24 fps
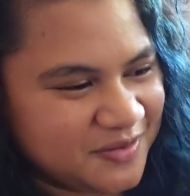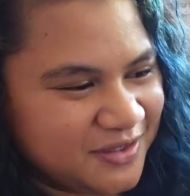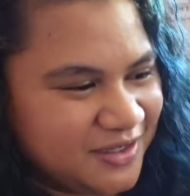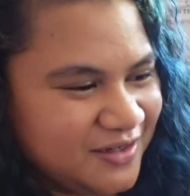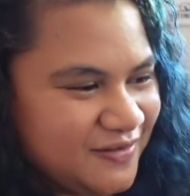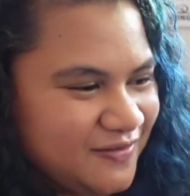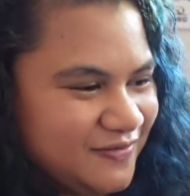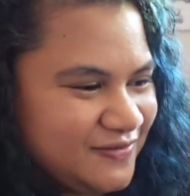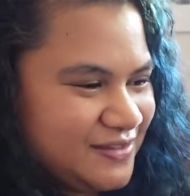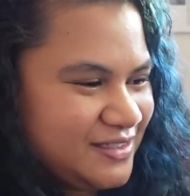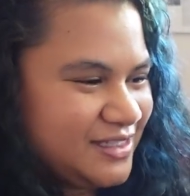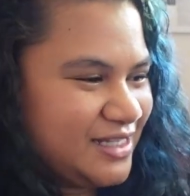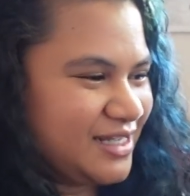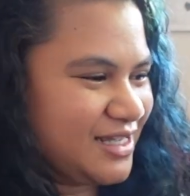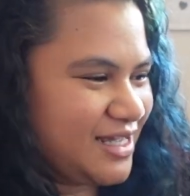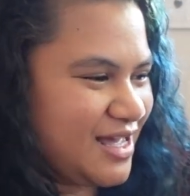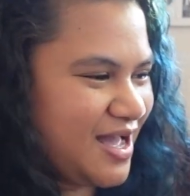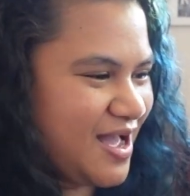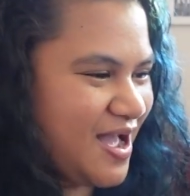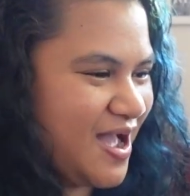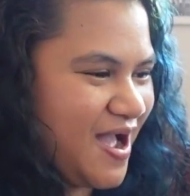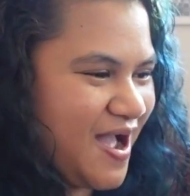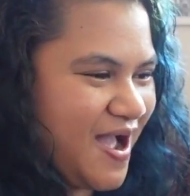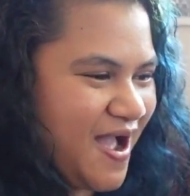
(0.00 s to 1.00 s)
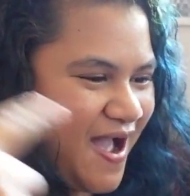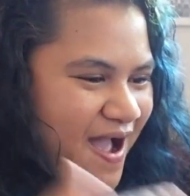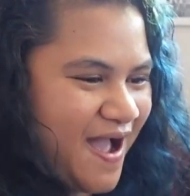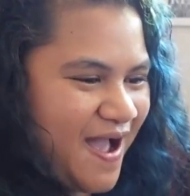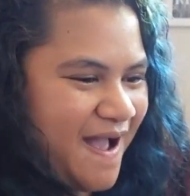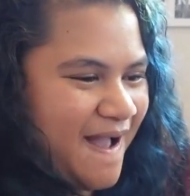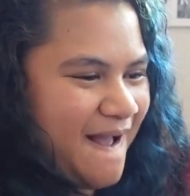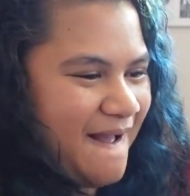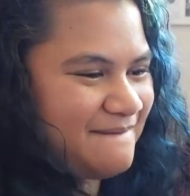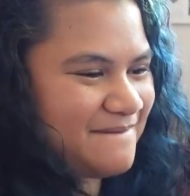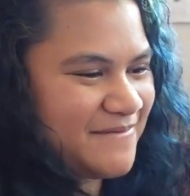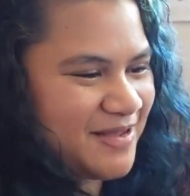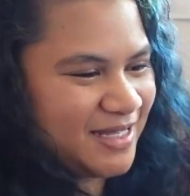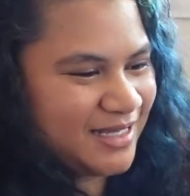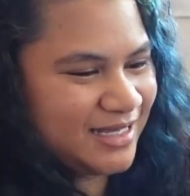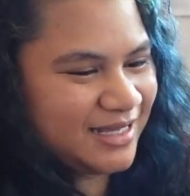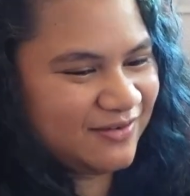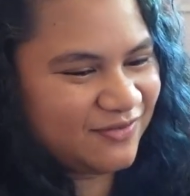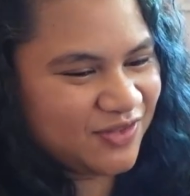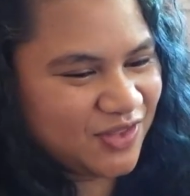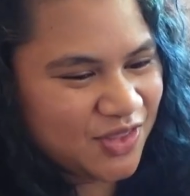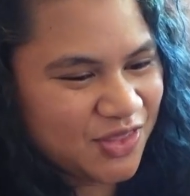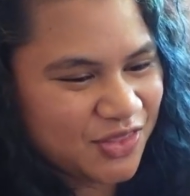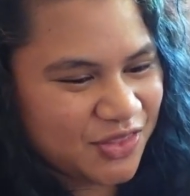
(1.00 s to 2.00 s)
And I'm like,
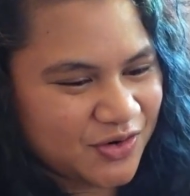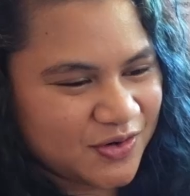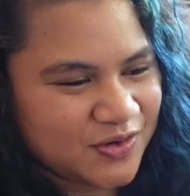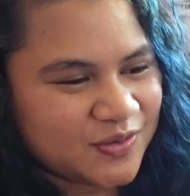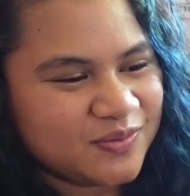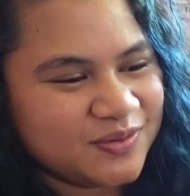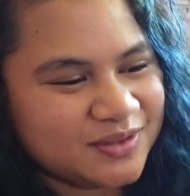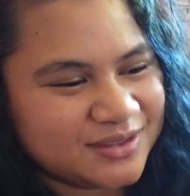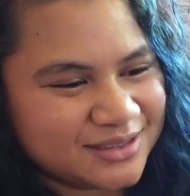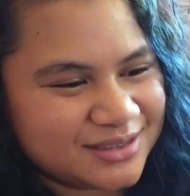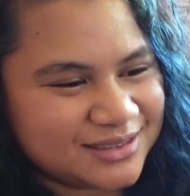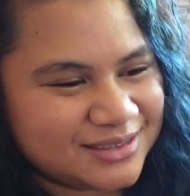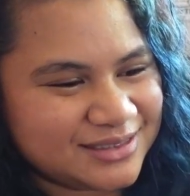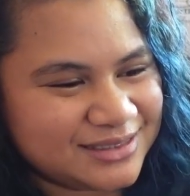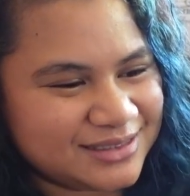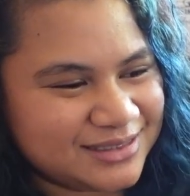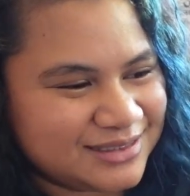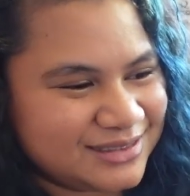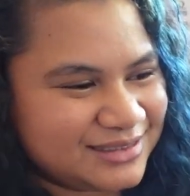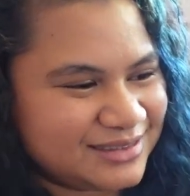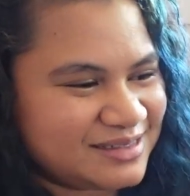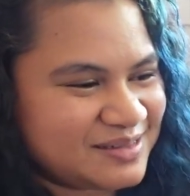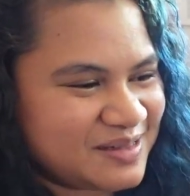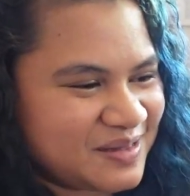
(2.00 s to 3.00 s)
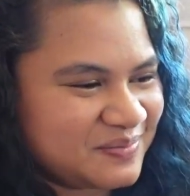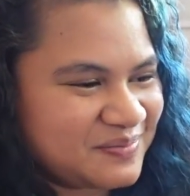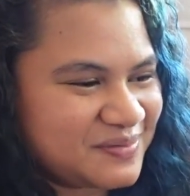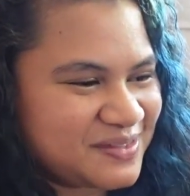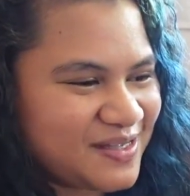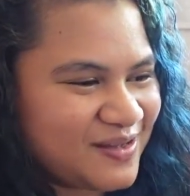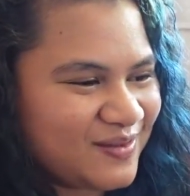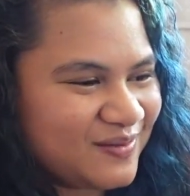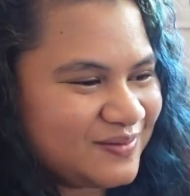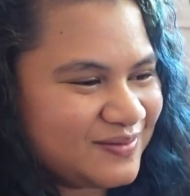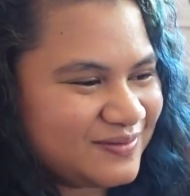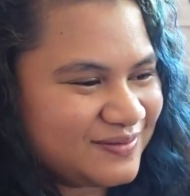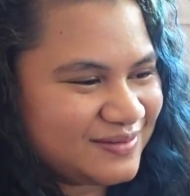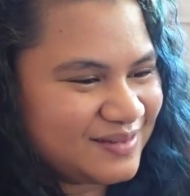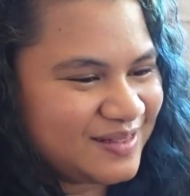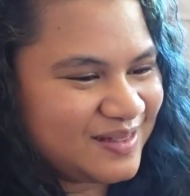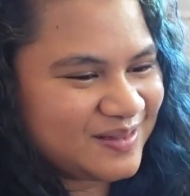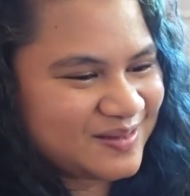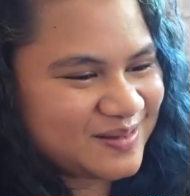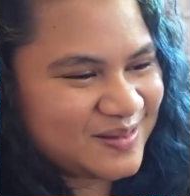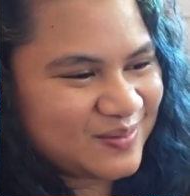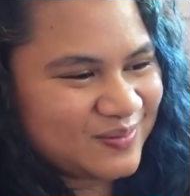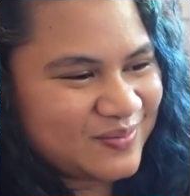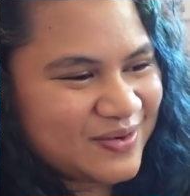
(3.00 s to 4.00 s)
if third one comes out
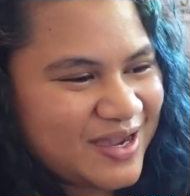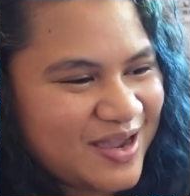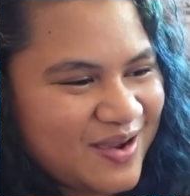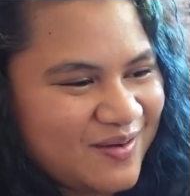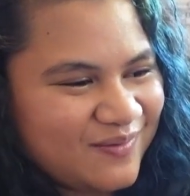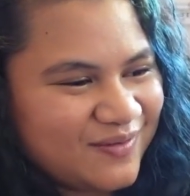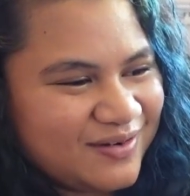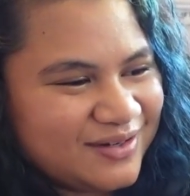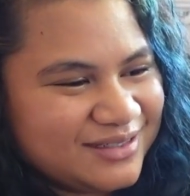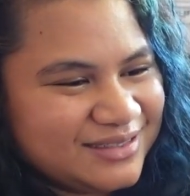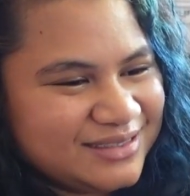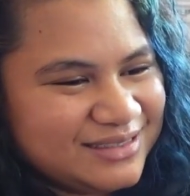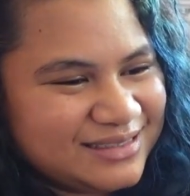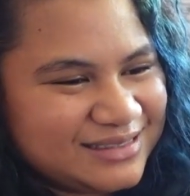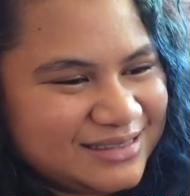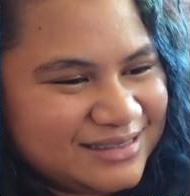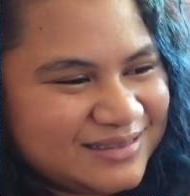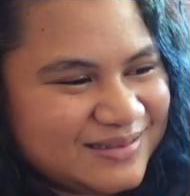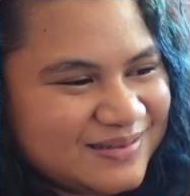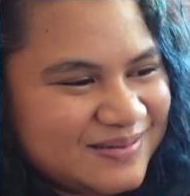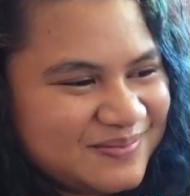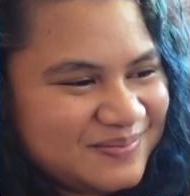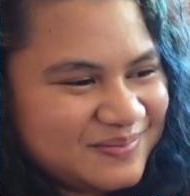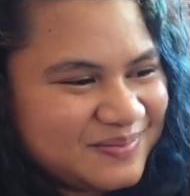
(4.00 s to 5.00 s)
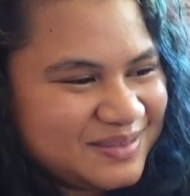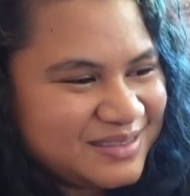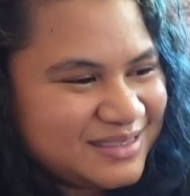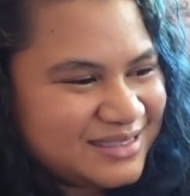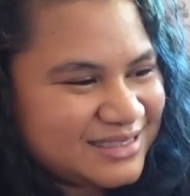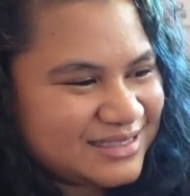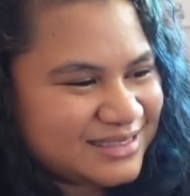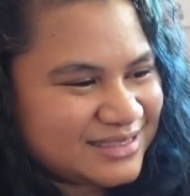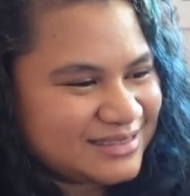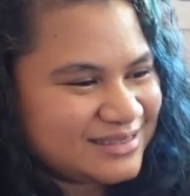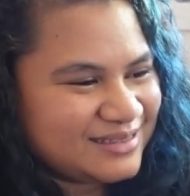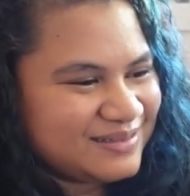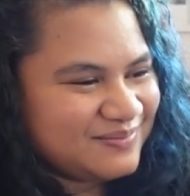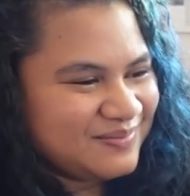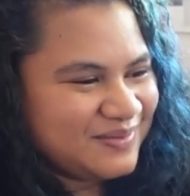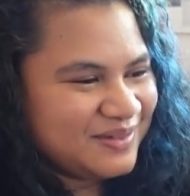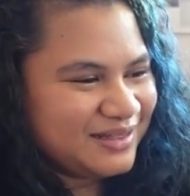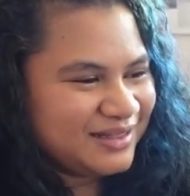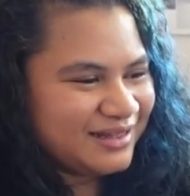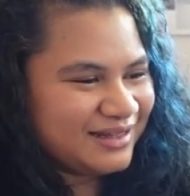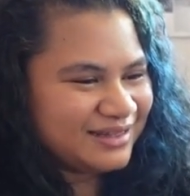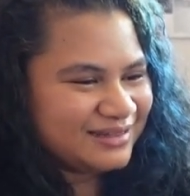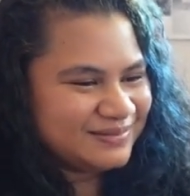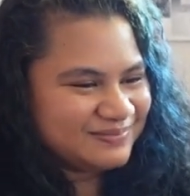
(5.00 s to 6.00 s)
not the way I wanted, and I'm just gonna be
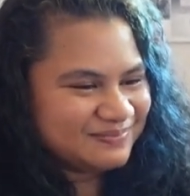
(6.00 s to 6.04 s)
like,